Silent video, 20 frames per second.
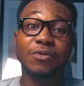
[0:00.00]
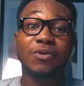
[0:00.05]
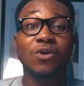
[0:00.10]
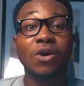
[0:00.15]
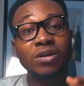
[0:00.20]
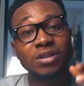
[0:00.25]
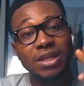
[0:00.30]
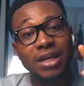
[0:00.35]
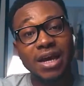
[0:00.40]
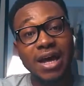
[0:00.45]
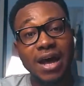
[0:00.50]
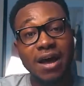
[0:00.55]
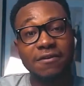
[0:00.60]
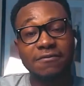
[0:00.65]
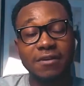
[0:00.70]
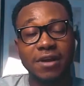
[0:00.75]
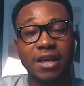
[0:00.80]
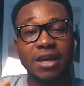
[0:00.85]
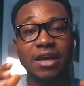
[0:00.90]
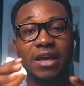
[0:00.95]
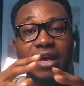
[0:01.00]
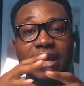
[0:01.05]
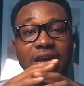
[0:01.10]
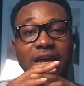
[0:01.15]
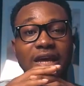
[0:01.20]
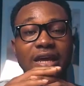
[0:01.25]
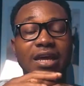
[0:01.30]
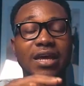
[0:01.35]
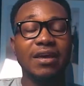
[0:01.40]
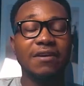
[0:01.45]
because they have a
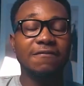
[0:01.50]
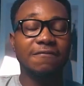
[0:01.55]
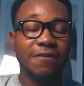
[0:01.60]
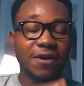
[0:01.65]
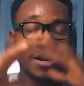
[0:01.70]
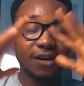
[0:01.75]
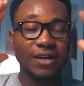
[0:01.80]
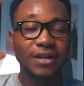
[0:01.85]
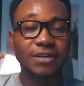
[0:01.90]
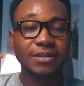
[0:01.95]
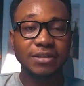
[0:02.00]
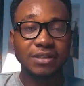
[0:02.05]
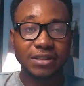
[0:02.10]
very